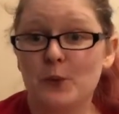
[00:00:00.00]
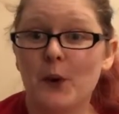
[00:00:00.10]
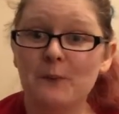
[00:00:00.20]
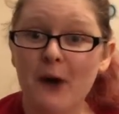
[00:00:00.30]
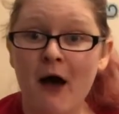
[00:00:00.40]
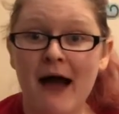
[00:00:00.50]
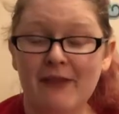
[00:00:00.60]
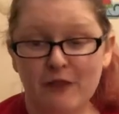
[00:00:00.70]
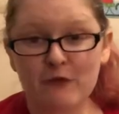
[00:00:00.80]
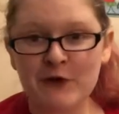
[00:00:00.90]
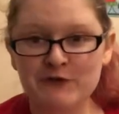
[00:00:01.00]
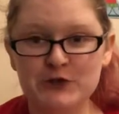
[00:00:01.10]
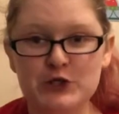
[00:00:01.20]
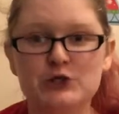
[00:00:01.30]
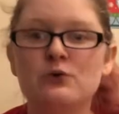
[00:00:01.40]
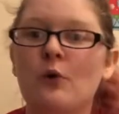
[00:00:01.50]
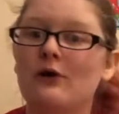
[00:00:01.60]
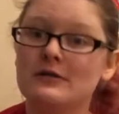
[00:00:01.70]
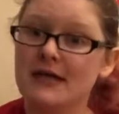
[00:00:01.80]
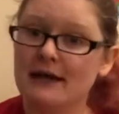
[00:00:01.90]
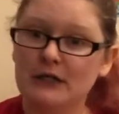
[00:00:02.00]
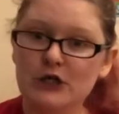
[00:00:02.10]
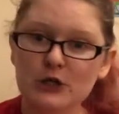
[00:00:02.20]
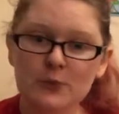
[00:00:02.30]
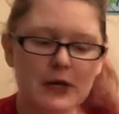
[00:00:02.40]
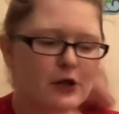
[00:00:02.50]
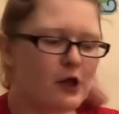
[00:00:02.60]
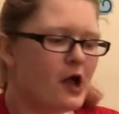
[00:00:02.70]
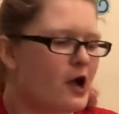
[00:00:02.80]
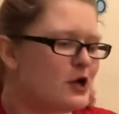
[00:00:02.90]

were bought at thrift stores and Goodwill,